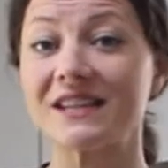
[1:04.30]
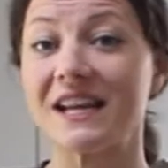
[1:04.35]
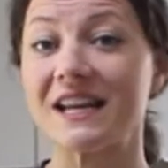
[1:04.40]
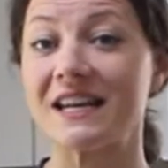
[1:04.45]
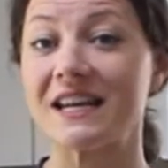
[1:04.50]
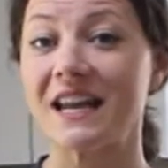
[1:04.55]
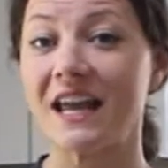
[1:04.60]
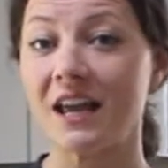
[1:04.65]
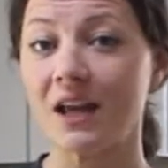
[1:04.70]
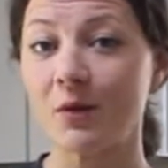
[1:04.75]

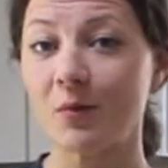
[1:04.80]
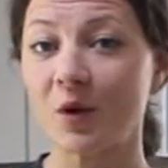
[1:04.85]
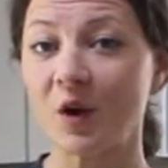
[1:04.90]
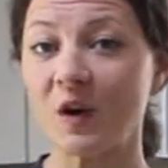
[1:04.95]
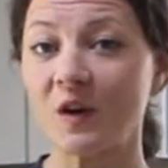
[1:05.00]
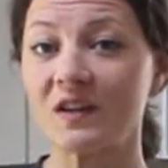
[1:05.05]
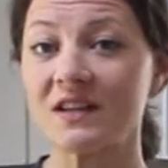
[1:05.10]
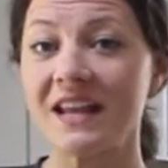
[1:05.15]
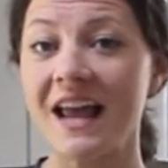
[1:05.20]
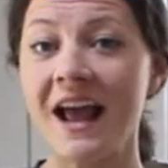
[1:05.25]
and
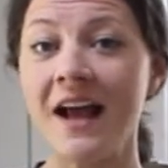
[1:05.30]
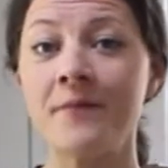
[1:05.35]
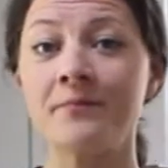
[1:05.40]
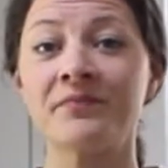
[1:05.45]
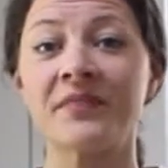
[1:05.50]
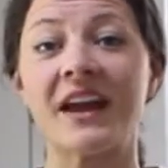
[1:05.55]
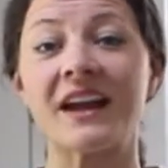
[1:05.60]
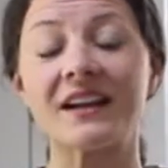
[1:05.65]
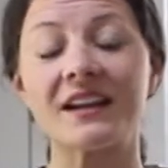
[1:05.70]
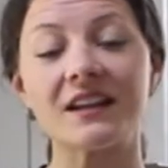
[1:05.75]
neighbors
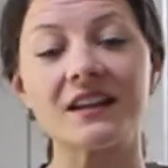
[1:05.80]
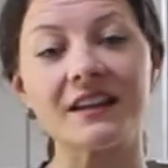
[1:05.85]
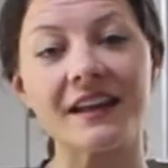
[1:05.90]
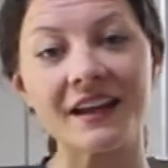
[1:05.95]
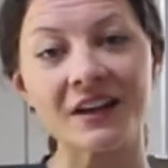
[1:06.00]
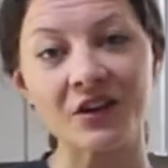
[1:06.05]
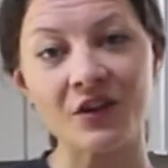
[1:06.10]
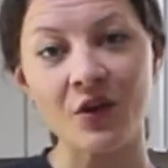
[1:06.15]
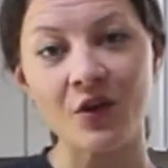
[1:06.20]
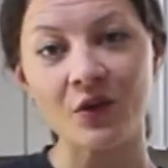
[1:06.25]
and
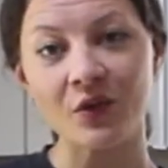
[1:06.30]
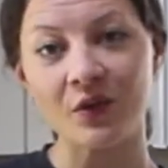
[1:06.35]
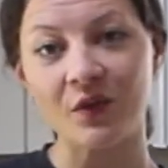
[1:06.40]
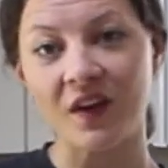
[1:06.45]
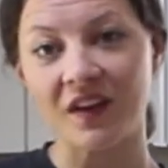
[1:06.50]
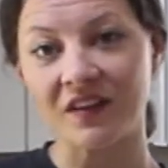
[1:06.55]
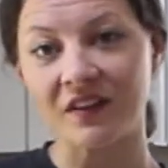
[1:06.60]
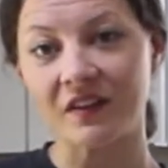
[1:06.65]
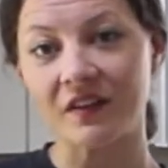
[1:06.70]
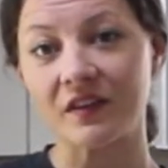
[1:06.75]
collect those
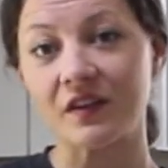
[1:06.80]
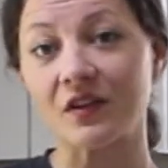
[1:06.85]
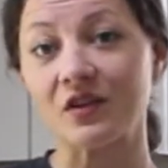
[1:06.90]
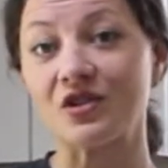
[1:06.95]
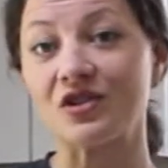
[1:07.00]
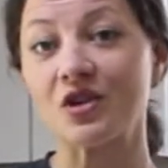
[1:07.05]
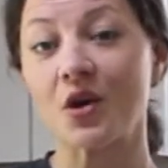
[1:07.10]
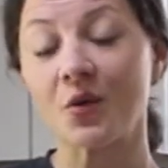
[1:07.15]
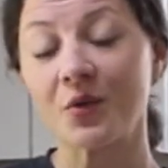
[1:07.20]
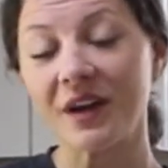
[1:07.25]
funds to
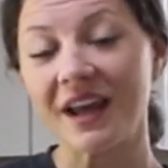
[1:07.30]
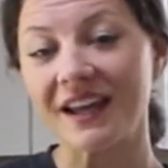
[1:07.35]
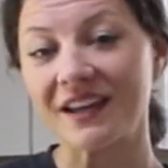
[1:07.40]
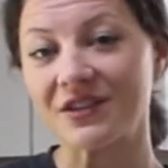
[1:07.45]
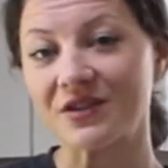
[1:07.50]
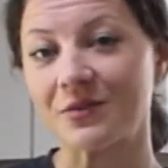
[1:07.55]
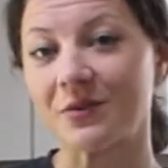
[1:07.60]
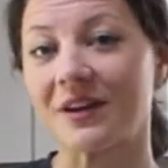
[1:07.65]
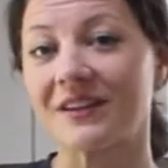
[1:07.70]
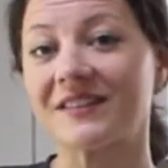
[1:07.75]
donate
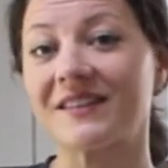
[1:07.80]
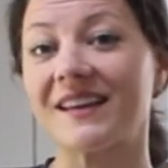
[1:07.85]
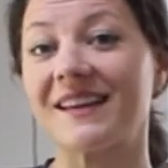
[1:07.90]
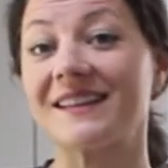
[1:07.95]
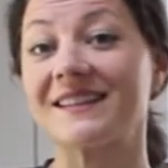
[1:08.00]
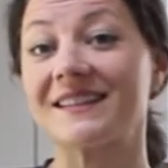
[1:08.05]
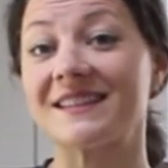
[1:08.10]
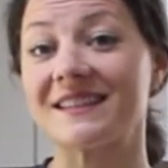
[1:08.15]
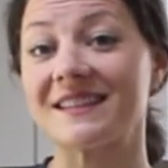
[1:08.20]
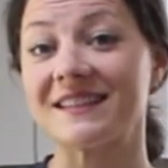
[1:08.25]
to us
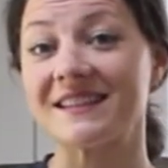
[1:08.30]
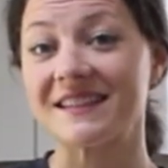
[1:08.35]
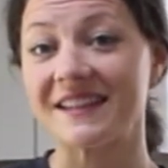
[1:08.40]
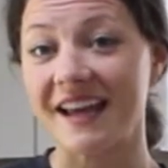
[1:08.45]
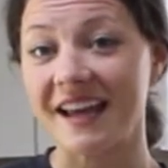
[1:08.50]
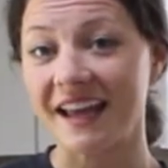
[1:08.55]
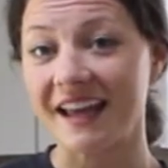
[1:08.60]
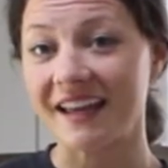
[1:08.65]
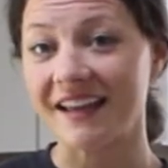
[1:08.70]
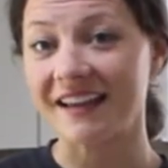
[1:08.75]

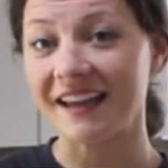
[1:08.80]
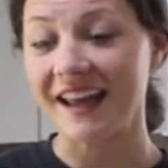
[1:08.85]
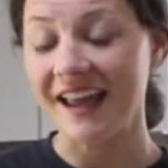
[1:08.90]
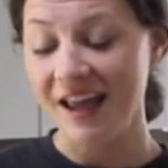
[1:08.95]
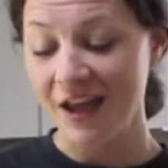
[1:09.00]
instead.